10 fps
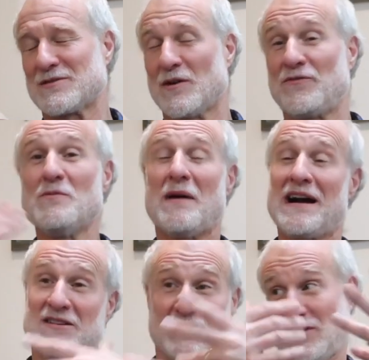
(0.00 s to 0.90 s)
So if you
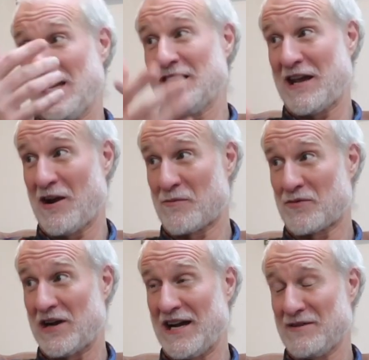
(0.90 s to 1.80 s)
buy this skincare
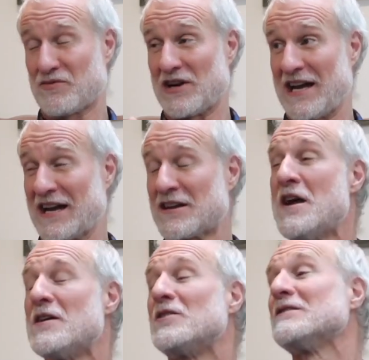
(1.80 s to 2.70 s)
product,
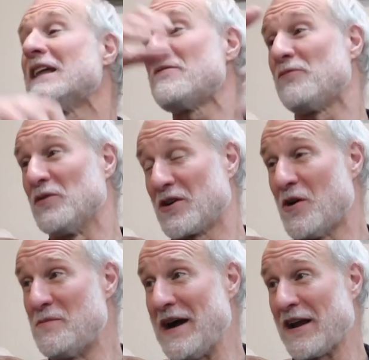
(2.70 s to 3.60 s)
your life will
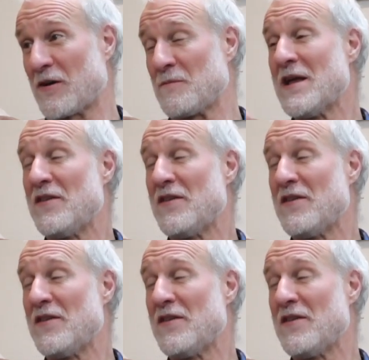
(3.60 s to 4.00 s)
go better.